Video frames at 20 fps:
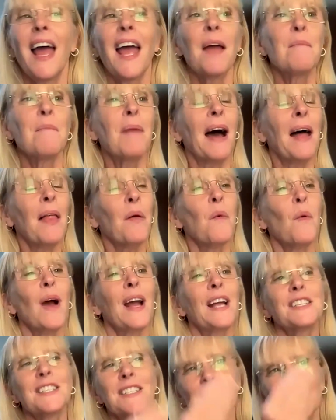And by the
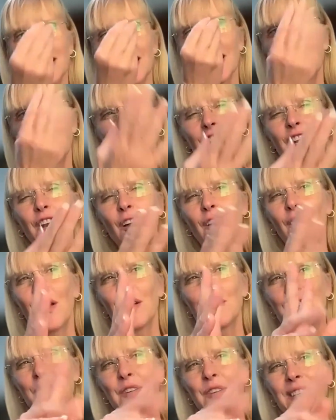way, just to let you know,
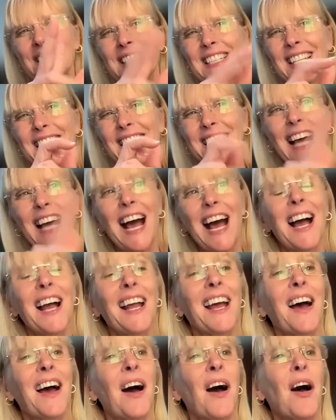those are on TikTok.